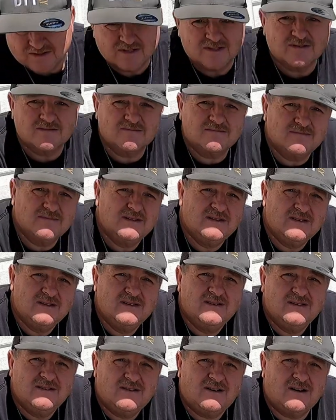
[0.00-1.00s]
just
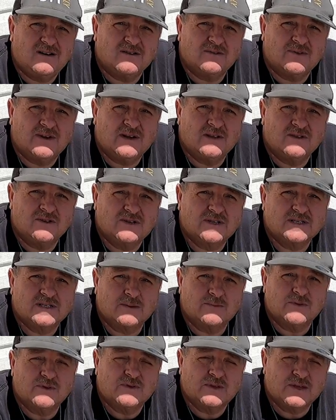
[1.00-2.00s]
all around look at
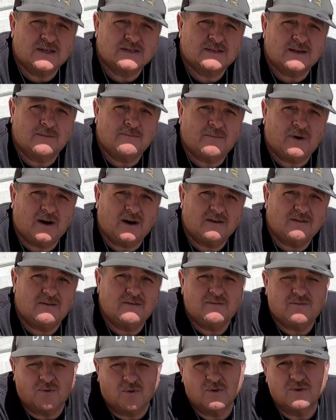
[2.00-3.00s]
some of the things I bought
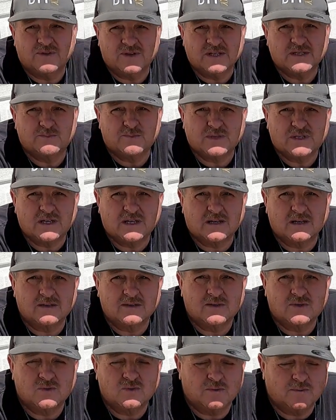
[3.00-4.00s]
for this
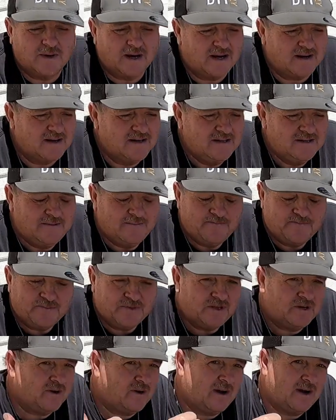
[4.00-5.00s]
particular tool bag.
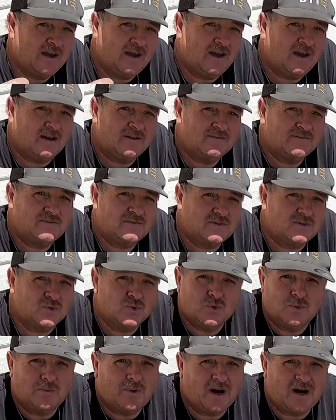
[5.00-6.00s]
You know, I have
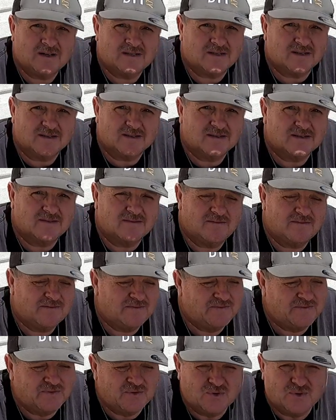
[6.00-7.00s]
tool boxes
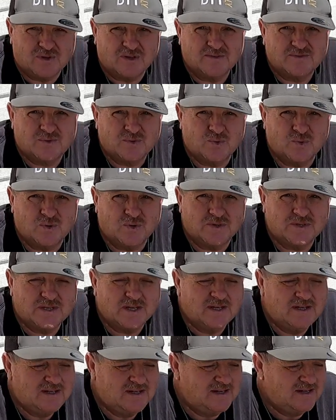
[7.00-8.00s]
full of tools,
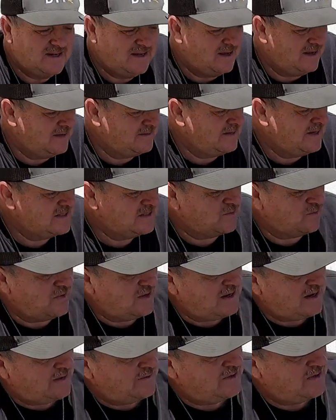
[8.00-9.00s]
and that's
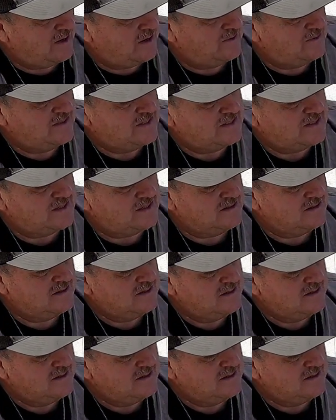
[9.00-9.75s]
why I would always